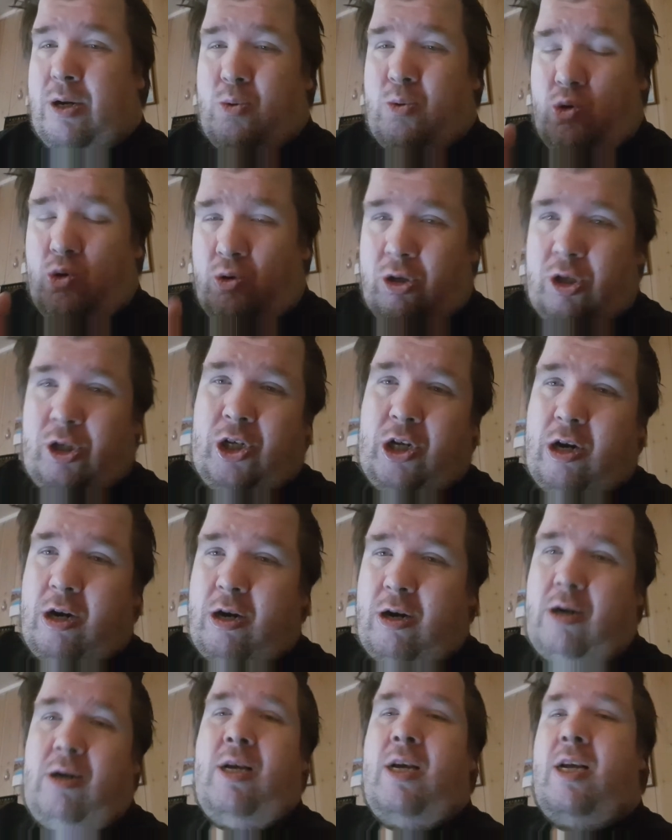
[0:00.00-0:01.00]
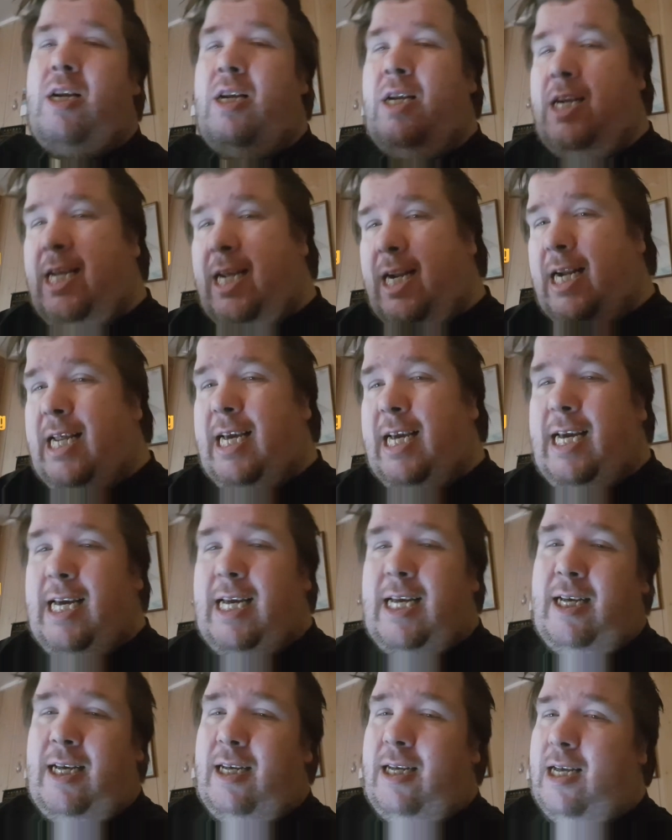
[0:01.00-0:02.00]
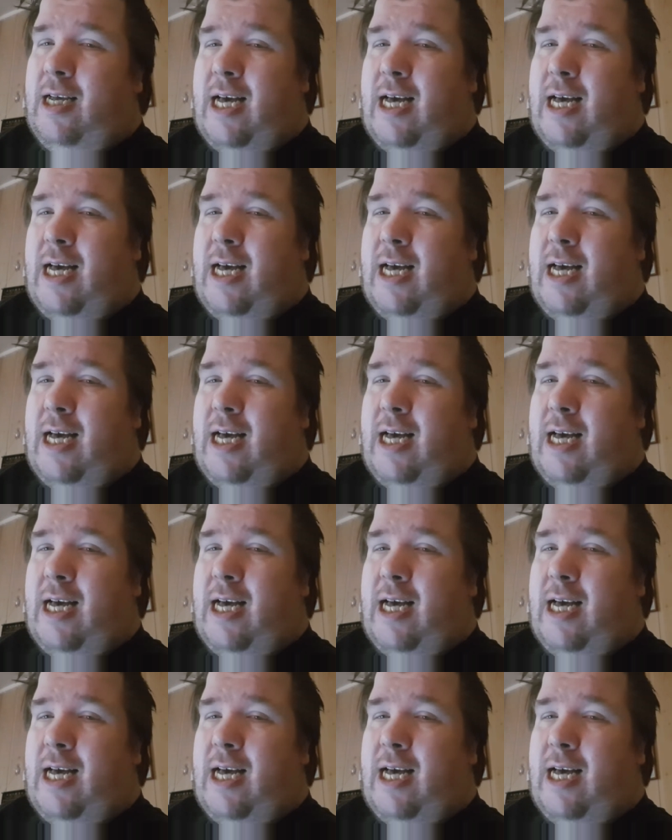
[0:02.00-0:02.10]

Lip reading: the Rooster, Lily,